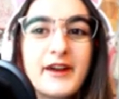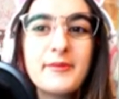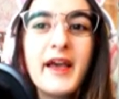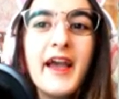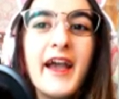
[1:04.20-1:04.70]
up,
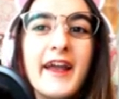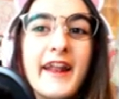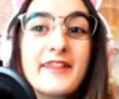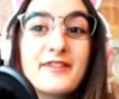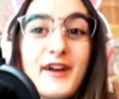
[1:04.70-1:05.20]
and
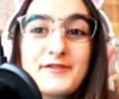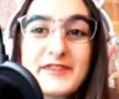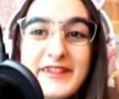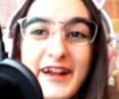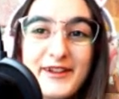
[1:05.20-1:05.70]
I love
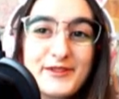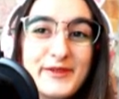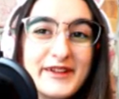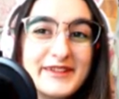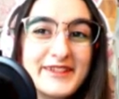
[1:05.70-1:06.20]
styles
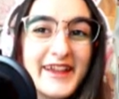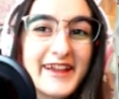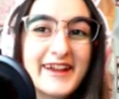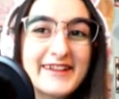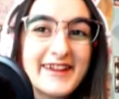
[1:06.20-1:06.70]
where it's
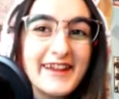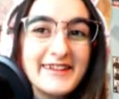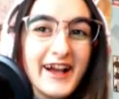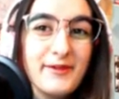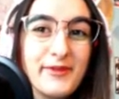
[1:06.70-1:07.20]
like a
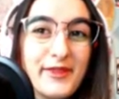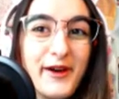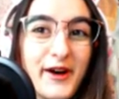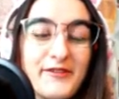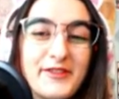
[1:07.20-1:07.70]
tank top with
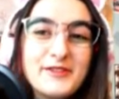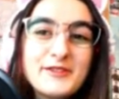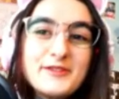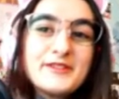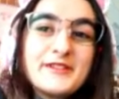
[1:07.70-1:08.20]
off the
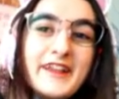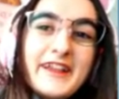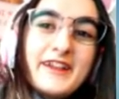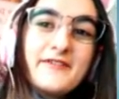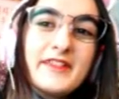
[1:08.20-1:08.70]
shoulder,
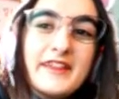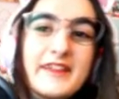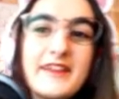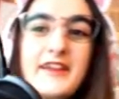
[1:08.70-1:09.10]
like even like